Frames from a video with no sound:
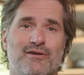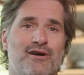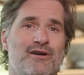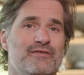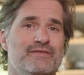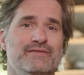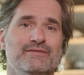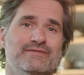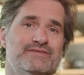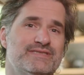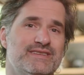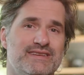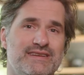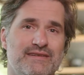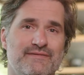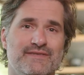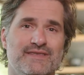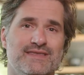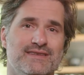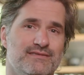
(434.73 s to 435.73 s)
all used to
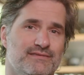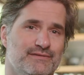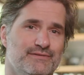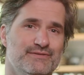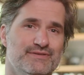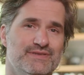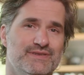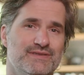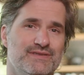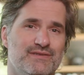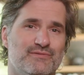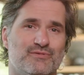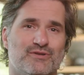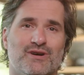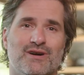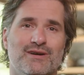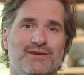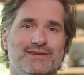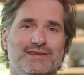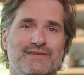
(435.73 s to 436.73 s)
giving the illusion that
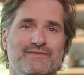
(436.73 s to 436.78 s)
we're all